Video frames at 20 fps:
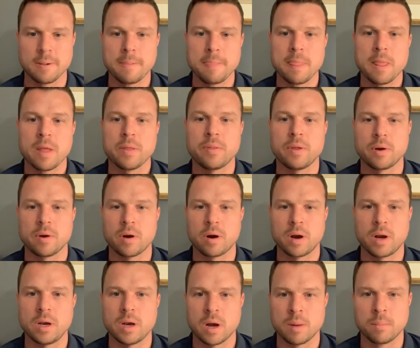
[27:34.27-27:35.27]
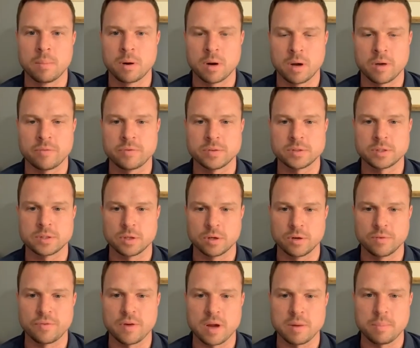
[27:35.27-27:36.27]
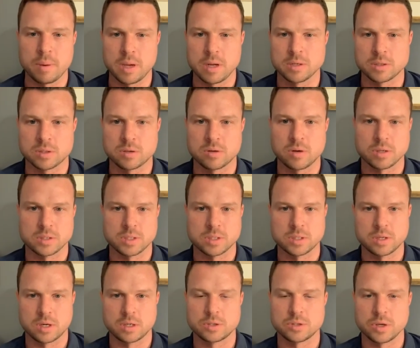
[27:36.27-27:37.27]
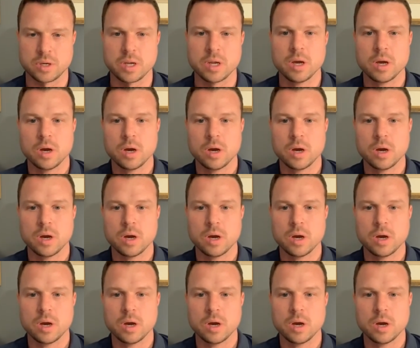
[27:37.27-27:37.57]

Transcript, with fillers: there are a number of certified painters across this country